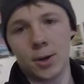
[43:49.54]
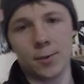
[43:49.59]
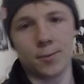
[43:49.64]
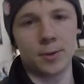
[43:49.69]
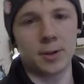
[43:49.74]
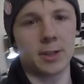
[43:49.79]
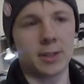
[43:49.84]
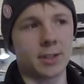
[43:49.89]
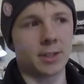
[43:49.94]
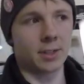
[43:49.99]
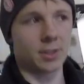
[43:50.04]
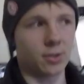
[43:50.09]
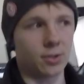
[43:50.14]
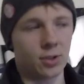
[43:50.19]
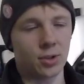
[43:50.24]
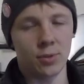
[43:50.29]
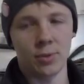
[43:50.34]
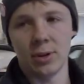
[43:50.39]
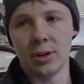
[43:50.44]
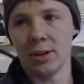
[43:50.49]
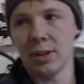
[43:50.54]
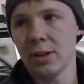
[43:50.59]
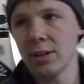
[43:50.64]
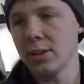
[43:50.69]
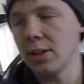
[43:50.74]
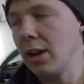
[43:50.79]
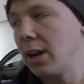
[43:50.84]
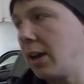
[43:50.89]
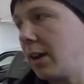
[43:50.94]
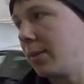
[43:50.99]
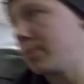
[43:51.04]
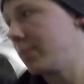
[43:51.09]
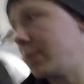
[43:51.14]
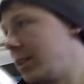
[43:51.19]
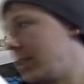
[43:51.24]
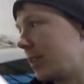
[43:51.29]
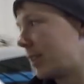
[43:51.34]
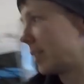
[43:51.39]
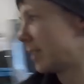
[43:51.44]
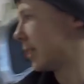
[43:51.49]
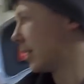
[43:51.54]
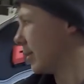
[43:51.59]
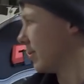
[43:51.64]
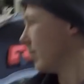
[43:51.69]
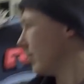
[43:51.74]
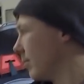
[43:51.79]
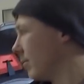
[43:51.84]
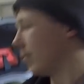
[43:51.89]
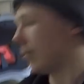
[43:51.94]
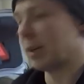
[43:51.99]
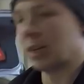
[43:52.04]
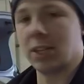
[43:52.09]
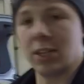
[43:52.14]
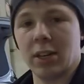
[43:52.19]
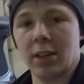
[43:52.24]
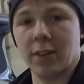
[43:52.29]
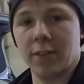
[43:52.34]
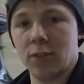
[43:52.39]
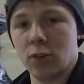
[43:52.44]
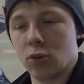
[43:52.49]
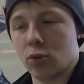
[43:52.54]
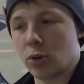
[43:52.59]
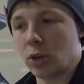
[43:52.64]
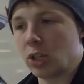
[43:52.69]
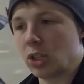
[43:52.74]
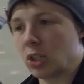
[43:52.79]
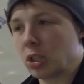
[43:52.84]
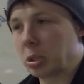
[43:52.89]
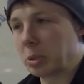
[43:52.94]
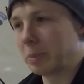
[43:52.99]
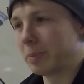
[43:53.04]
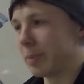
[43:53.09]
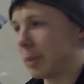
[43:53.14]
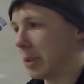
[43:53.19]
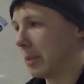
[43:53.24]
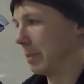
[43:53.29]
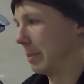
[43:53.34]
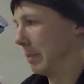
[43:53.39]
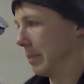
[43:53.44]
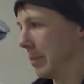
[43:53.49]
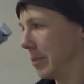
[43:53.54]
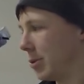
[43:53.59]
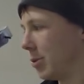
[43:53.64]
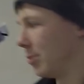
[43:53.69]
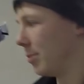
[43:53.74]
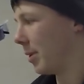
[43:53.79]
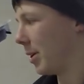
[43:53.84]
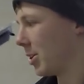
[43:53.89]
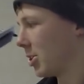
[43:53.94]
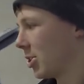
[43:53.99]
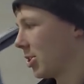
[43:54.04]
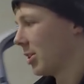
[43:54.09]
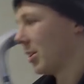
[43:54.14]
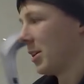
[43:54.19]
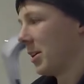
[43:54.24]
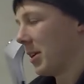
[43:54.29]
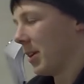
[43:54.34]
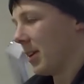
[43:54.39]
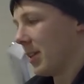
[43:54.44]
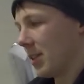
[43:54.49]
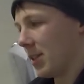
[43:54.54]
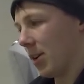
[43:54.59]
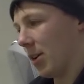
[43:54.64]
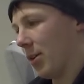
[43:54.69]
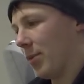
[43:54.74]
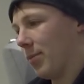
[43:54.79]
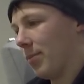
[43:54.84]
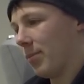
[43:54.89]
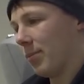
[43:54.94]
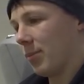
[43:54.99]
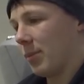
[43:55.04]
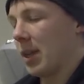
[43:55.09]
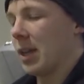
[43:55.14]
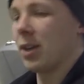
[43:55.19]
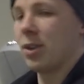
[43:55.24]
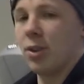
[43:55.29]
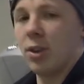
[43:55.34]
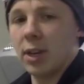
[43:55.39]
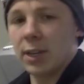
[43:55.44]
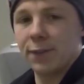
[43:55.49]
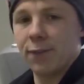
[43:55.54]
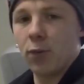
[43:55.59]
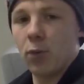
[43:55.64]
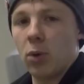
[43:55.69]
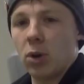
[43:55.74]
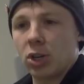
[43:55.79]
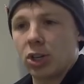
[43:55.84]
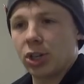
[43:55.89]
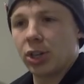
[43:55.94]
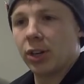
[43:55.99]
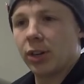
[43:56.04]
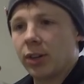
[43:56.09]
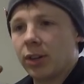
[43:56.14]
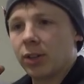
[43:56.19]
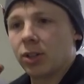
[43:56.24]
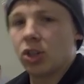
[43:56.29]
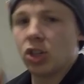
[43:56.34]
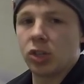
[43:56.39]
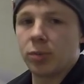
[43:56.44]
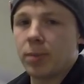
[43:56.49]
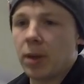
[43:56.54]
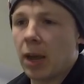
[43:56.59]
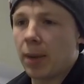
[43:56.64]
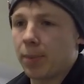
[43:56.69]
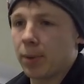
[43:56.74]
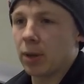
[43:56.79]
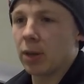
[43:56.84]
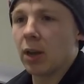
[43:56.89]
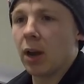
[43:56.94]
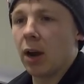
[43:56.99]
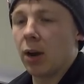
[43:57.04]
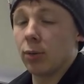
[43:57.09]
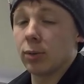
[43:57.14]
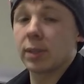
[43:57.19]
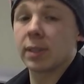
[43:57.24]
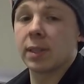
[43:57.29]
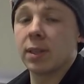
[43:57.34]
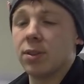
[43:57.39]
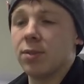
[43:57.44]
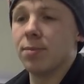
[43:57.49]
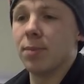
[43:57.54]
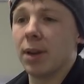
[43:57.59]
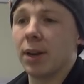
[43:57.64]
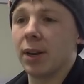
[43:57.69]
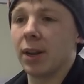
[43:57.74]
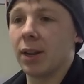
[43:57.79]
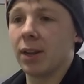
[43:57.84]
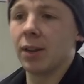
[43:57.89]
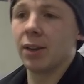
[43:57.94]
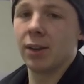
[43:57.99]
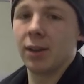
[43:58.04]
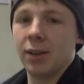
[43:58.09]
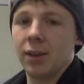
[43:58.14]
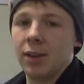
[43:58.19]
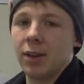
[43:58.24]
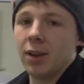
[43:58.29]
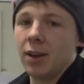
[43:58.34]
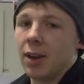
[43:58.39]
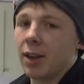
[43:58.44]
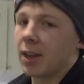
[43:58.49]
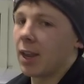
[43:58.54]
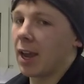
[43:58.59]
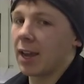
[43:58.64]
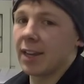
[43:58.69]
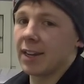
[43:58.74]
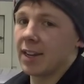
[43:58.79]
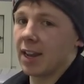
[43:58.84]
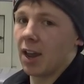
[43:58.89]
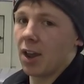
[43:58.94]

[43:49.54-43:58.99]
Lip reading: Hopefully I didn't do anything that made any of you cringe a bit too much. So thank you guys for watching. Choose to be happy. I will see you Monday. Kite